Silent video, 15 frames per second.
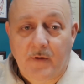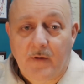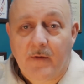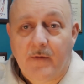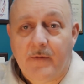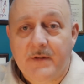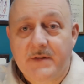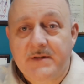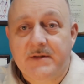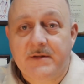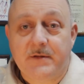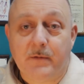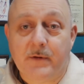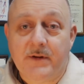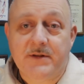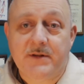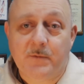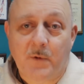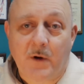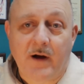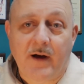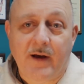this is the reason
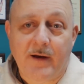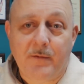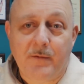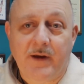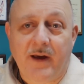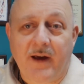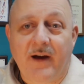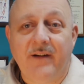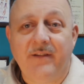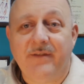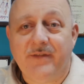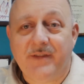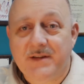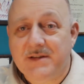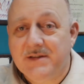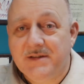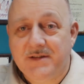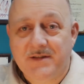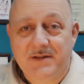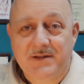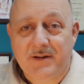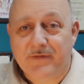why we have these
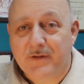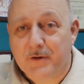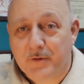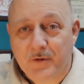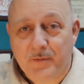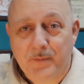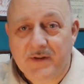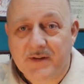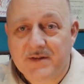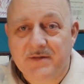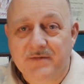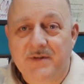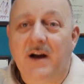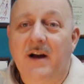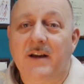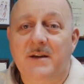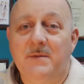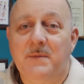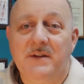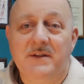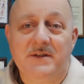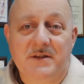different groupings of
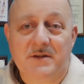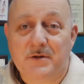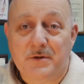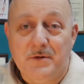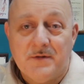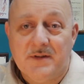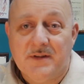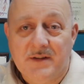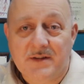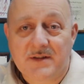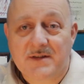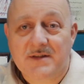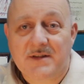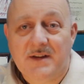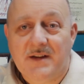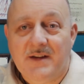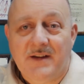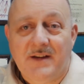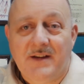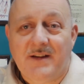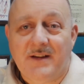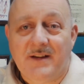documents and do things
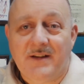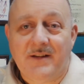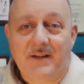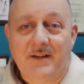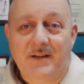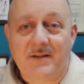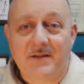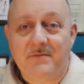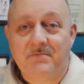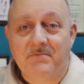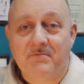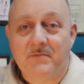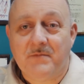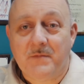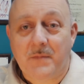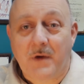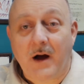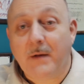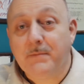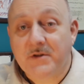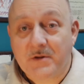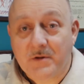in
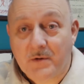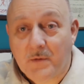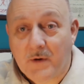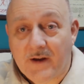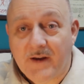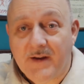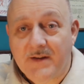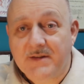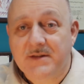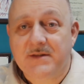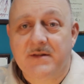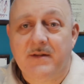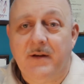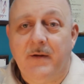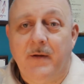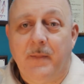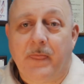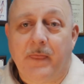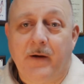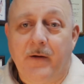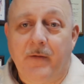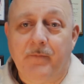optional ways.
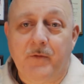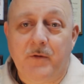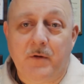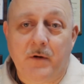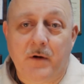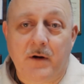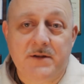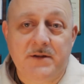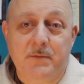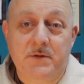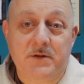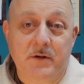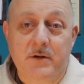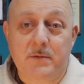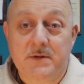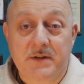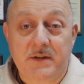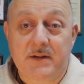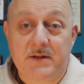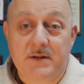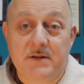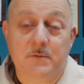There are some
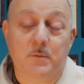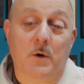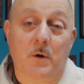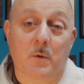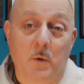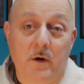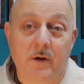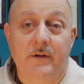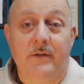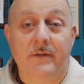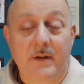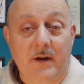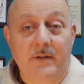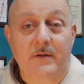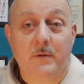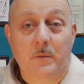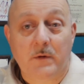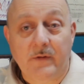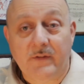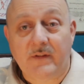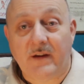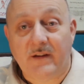circumstances where one or the other
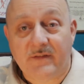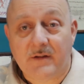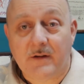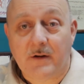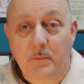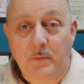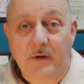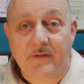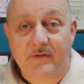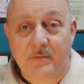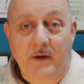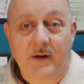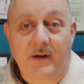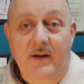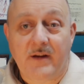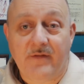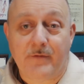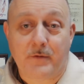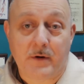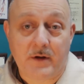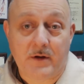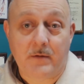will save a little bit of money
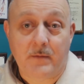for you.